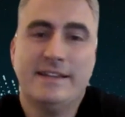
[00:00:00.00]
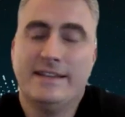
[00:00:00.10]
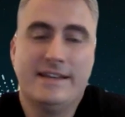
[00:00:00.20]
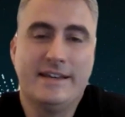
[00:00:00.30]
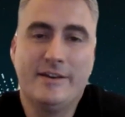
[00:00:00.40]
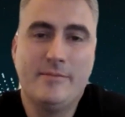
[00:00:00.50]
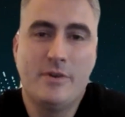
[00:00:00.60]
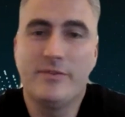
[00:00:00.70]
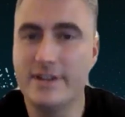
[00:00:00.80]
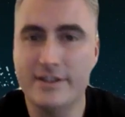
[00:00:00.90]

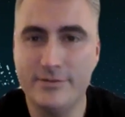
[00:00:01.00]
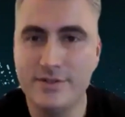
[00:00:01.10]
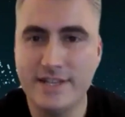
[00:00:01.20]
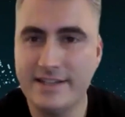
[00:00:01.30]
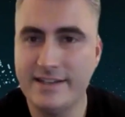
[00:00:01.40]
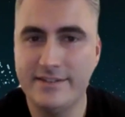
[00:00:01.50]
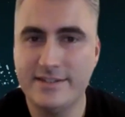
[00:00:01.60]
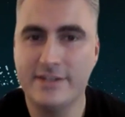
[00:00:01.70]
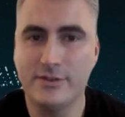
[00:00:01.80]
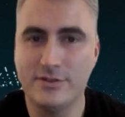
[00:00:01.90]
over the next few decades,
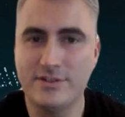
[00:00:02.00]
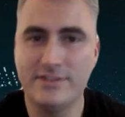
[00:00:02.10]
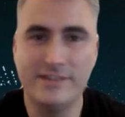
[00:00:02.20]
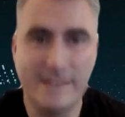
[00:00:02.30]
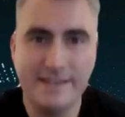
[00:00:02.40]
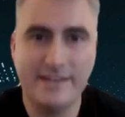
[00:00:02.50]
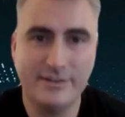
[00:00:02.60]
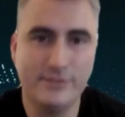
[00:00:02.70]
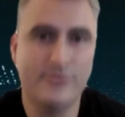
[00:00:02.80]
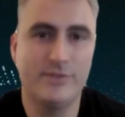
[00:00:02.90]
technologies like
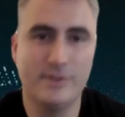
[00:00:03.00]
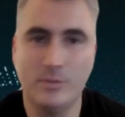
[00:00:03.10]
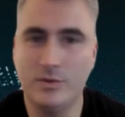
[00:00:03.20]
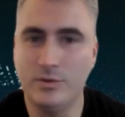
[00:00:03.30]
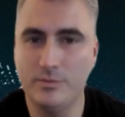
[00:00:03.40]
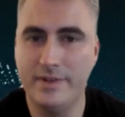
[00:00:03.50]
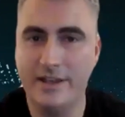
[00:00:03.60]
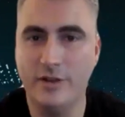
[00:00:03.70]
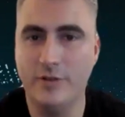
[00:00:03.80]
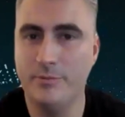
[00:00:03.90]
ExoSphere will
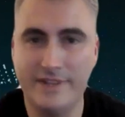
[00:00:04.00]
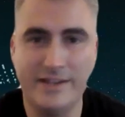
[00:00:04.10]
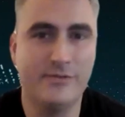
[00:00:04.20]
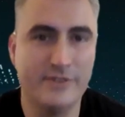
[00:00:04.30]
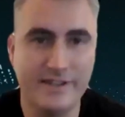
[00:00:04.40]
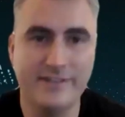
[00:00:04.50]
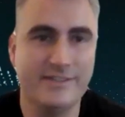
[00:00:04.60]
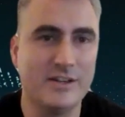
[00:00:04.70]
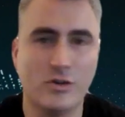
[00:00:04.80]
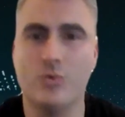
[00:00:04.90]
help satisfy
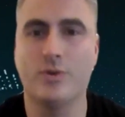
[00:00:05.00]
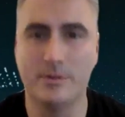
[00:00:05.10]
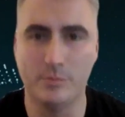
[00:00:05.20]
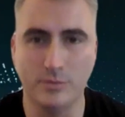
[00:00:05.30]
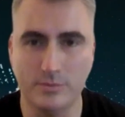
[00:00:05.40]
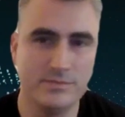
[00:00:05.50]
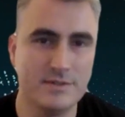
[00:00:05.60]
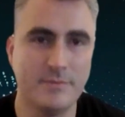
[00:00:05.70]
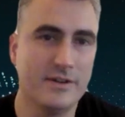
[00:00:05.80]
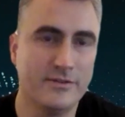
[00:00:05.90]
this incredible
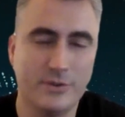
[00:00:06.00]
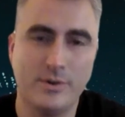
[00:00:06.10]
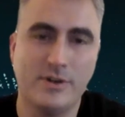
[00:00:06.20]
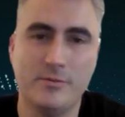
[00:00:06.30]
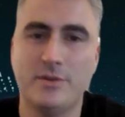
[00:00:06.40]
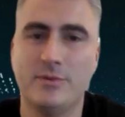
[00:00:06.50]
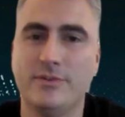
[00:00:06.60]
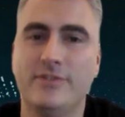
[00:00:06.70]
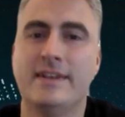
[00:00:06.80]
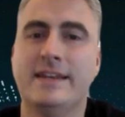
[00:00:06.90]
demand for critical
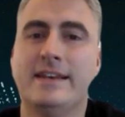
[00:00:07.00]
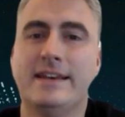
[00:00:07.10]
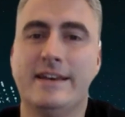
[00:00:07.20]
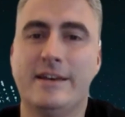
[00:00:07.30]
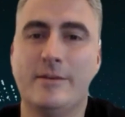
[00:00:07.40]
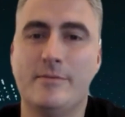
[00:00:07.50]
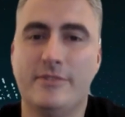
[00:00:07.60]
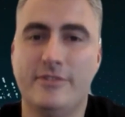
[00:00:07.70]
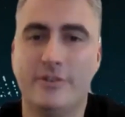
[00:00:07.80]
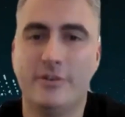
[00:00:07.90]
minerals.
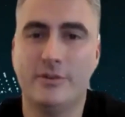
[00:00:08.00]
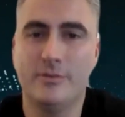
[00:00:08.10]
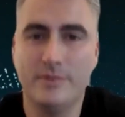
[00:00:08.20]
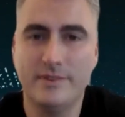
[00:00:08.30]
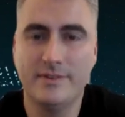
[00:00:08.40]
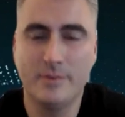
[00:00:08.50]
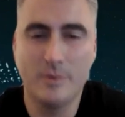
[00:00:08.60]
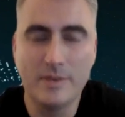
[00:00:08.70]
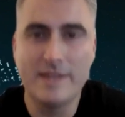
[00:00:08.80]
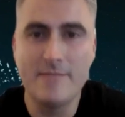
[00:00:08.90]
So we're
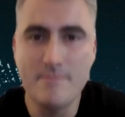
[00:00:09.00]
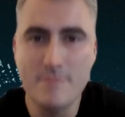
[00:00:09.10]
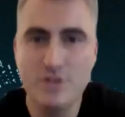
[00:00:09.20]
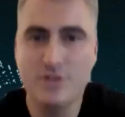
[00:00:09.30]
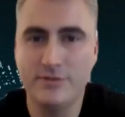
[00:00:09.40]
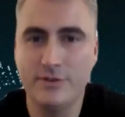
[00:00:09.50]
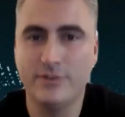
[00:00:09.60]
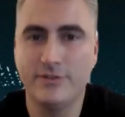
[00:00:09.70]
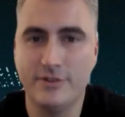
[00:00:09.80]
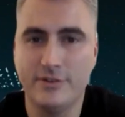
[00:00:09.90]
really mission
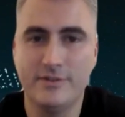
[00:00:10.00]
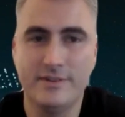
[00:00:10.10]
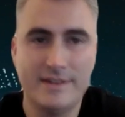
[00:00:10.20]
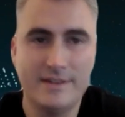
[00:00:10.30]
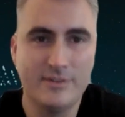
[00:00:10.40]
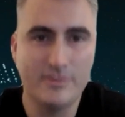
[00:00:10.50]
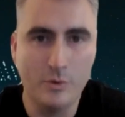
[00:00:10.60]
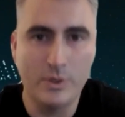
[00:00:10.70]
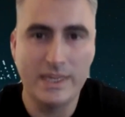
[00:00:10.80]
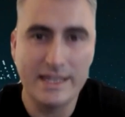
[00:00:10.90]
focused on
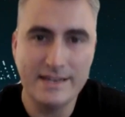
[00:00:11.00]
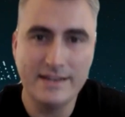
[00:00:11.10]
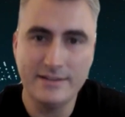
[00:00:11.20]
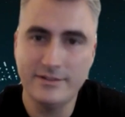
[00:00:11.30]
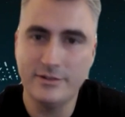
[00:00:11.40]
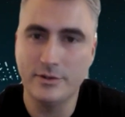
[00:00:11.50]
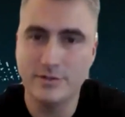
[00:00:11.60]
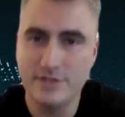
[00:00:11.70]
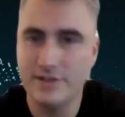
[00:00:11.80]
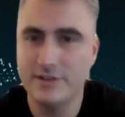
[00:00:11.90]
supporting that net zero
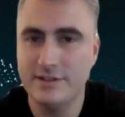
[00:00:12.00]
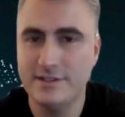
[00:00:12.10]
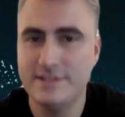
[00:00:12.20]
target.